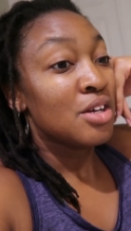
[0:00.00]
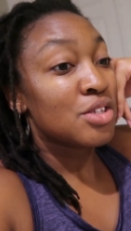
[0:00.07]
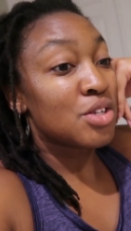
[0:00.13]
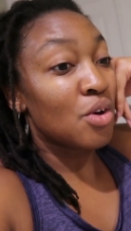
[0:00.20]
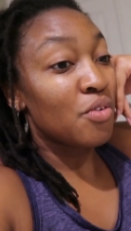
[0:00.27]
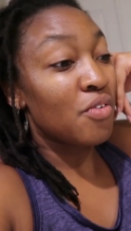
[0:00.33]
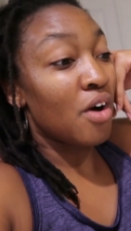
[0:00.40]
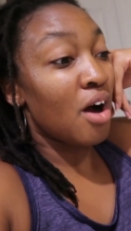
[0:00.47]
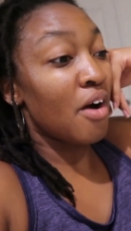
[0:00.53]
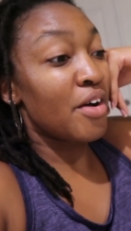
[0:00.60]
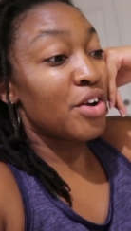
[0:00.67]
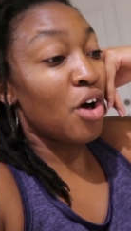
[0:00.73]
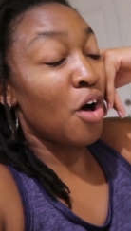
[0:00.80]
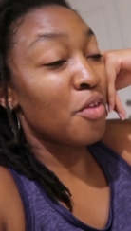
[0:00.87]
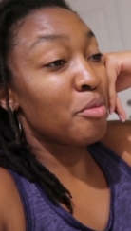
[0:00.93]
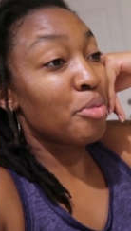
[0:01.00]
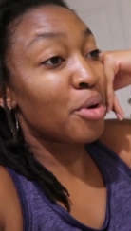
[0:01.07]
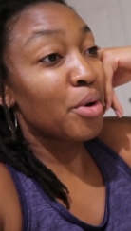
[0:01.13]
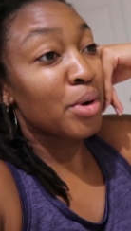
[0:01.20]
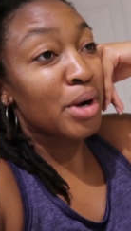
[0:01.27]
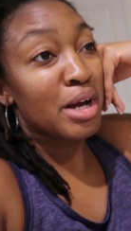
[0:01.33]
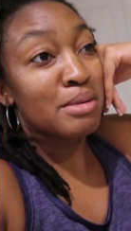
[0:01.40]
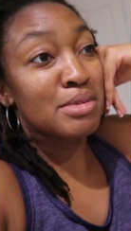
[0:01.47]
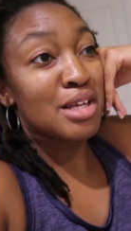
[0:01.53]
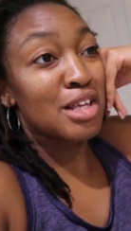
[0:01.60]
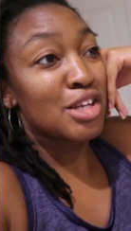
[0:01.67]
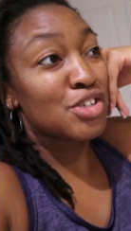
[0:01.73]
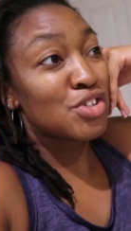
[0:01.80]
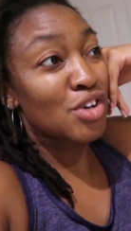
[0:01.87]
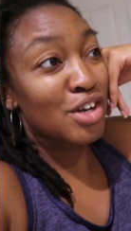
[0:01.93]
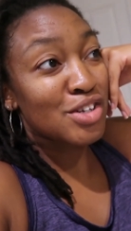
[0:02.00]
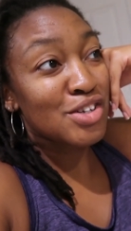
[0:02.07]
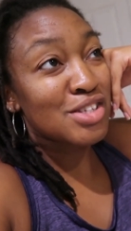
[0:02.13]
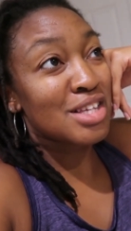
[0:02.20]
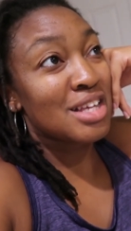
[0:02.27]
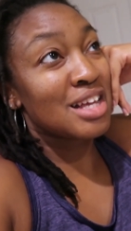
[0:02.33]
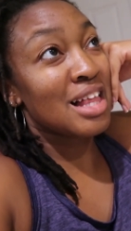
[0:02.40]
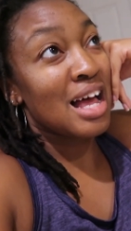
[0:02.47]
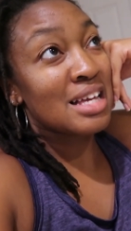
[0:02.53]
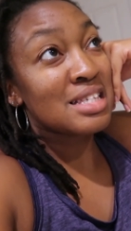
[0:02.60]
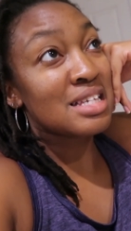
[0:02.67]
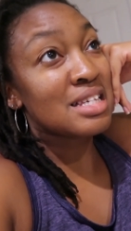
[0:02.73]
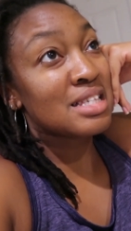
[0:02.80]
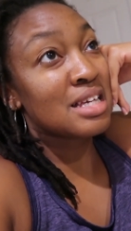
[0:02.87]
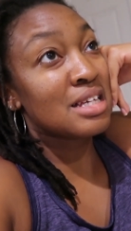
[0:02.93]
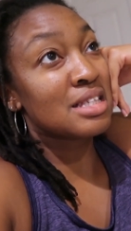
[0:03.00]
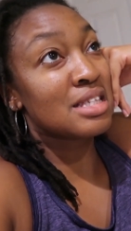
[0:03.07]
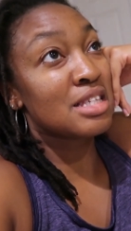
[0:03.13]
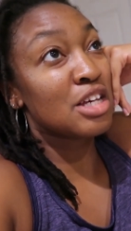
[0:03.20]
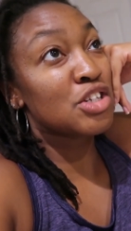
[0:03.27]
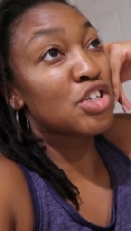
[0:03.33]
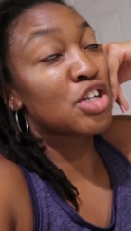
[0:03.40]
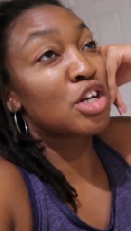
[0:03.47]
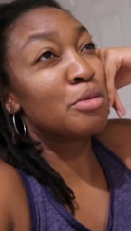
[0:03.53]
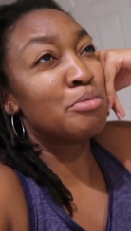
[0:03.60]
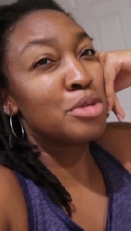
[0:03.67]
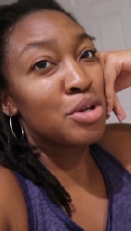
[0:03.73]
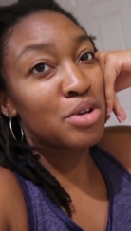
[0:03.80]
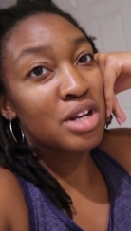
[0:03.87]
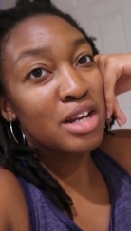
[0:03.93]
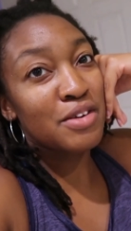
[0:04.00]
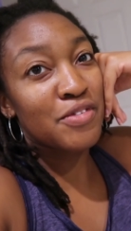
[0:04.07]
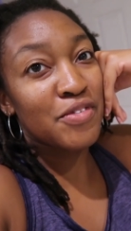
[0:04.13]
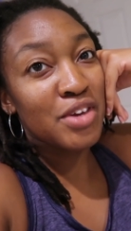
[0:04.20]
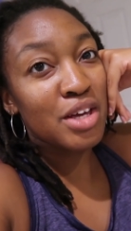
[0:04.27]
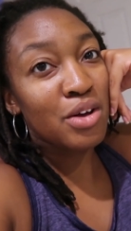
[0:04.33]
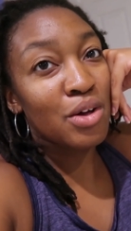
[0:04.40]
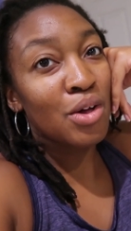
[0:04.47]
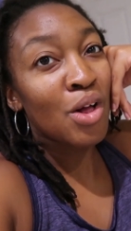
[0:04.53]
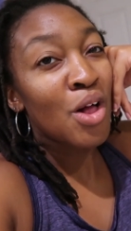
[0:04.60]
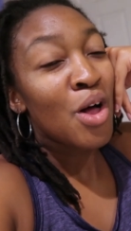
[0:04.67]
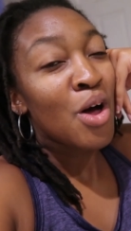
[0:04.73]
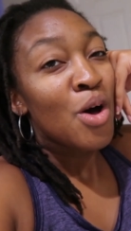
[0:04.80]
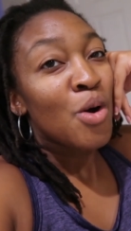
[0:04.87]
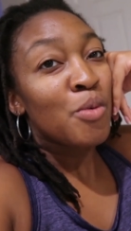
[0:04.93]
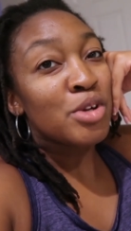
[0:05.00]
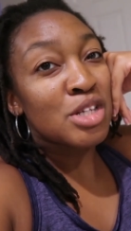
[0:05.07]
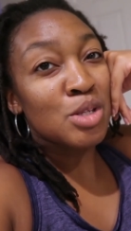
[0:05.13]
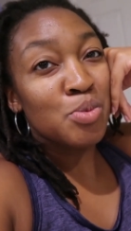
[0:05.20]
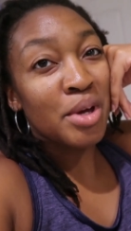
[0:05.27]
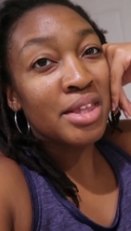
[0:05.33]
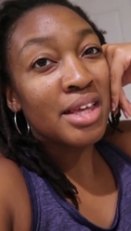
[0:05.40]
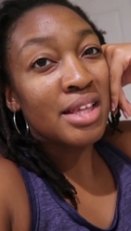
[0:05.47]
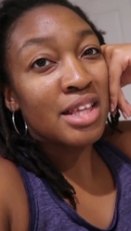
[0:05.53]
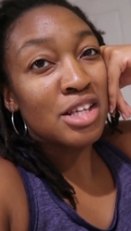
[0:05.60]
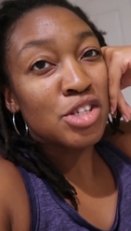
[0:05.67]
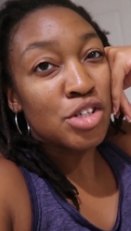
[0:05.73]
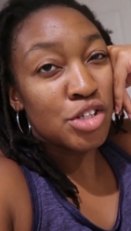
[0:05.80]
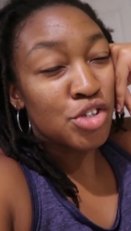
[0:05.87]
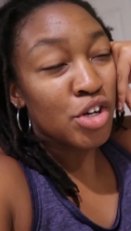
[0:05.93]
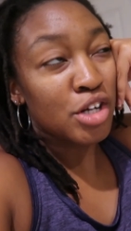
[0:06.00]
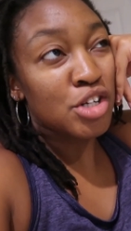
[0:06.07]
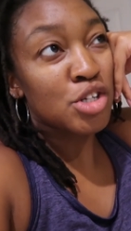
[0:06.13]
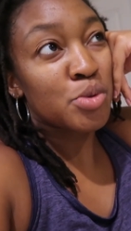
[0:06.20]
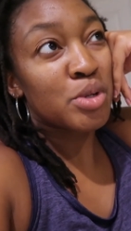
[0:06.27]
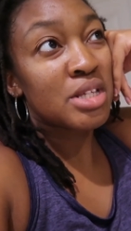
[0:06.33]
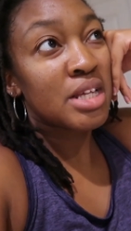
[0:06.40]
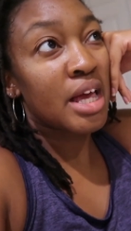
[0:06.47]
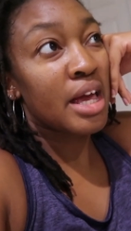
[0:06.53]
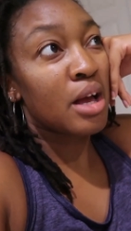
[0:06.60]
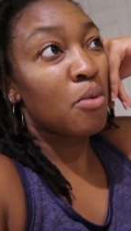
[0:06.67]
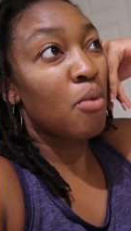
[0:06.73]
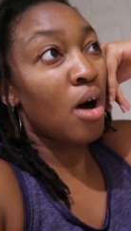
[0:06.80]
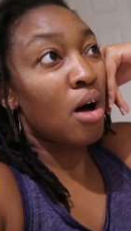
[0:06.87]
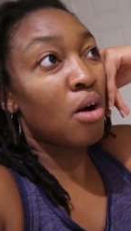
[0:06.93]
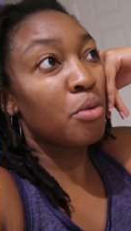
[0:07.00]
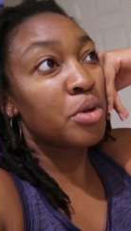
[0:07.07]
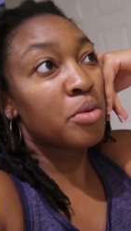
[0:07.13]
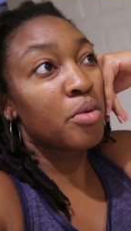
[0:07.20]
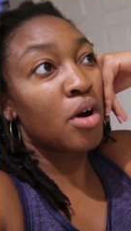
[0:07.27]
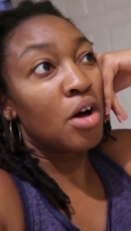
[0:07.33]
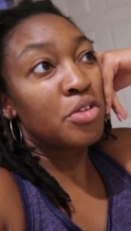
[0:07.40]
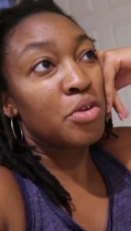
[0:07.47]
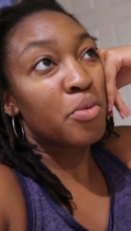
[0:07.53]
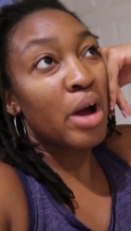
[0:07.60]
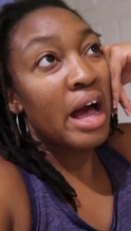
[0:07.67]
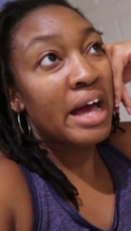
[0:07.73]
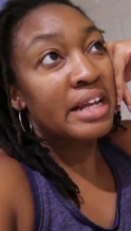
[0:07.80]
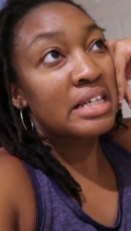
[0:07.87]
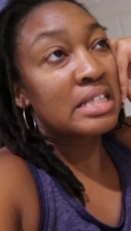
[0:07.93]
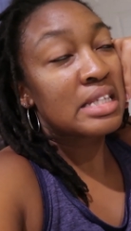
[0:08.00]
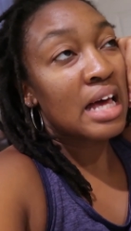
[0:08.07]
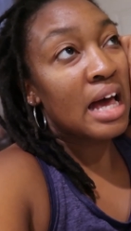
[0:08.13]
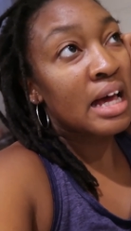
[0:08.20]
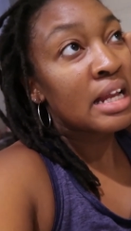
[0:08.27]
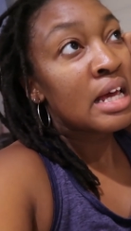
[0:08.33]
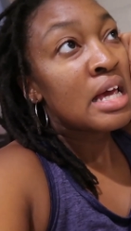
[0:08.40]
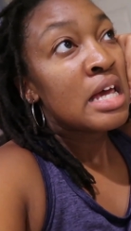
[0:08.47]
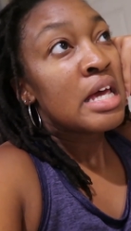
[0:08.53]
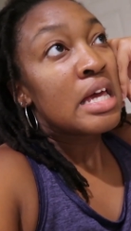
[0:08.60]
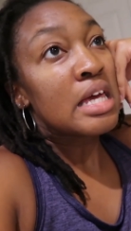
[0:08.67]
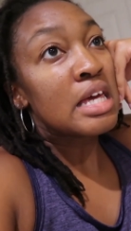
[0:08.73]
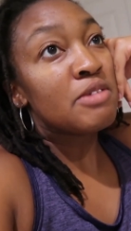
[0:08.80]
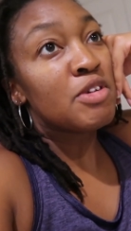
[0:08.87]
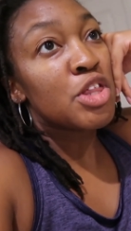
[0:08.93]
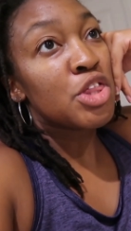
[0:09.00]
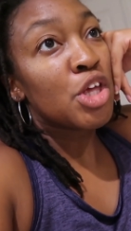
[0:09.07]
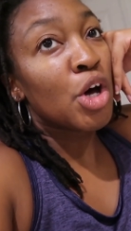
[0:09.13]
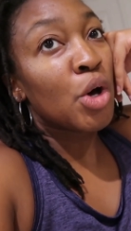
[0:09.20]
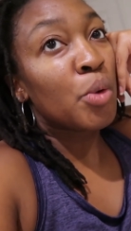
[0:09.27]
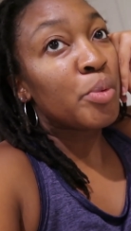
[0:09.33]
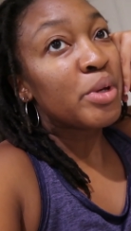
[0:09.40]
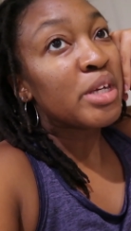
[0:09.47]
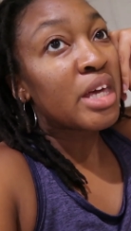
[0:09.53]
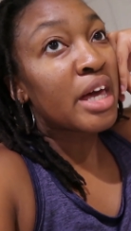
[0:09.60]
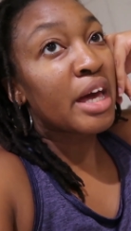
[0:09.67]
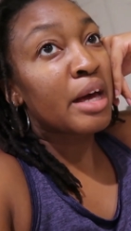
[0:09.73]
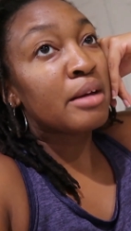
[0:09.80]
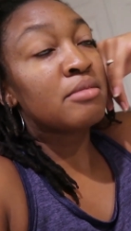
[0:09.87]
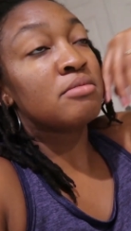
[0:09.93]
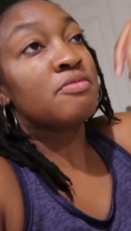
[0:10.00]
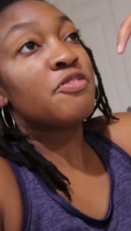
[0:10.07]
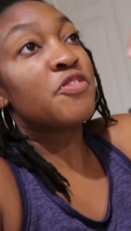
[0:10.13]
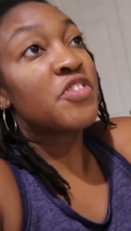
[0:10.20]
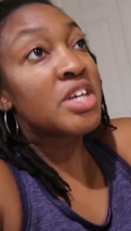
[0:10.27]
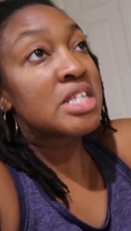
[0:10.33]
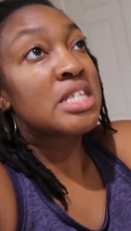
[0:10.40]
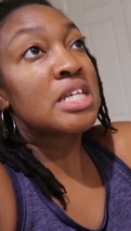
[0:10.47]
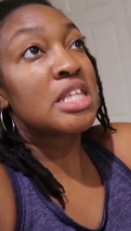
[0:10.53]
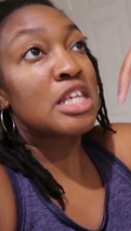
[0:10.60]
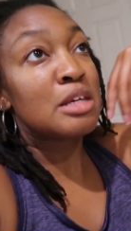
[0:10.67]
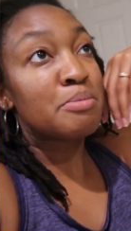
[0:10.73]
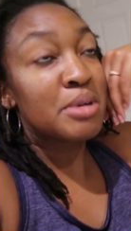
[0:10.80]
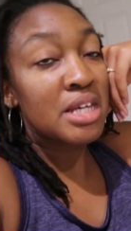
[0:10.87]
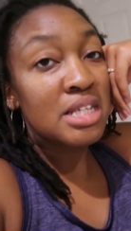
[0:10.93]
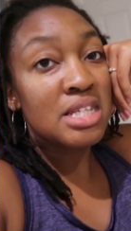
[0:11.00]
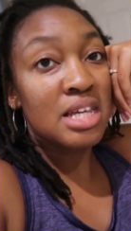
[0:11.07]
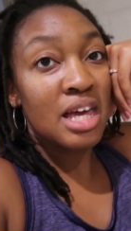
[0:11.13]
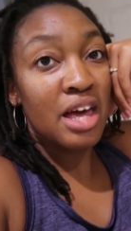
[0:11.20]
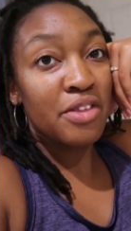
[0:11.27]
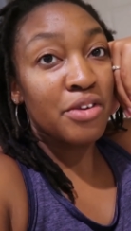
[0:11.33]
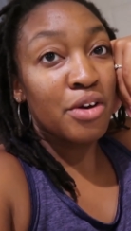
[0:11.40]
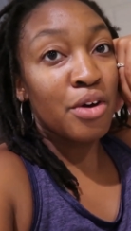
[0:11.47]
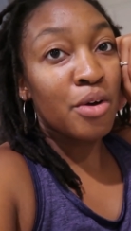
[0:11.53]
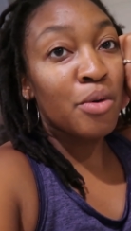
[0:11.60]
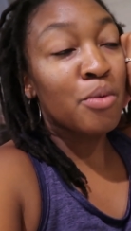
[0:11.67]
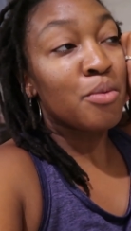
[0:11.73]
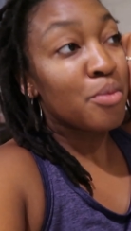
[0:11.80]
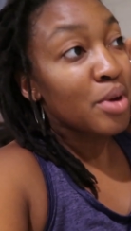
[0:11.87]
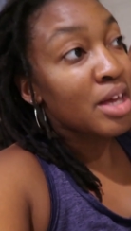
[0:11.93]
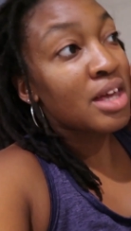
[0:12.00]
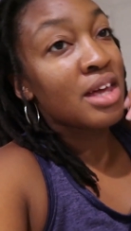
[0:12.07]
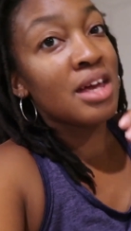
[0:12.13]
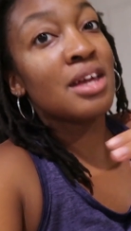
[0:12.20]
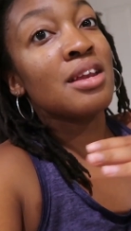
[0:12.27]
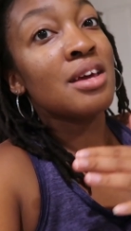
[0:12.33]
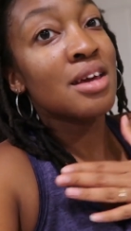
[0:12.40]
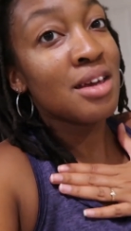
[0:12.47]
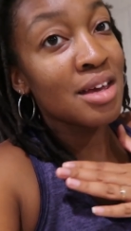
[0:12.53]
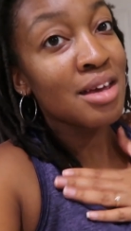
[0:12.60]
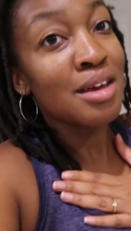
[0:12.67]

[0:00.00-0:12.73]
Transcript: so far, and all the programs and the instructors and the classes. It's such a community feel, which is one thing those instructors were saying while we were on the ride, is that even though we can't physically be together, we can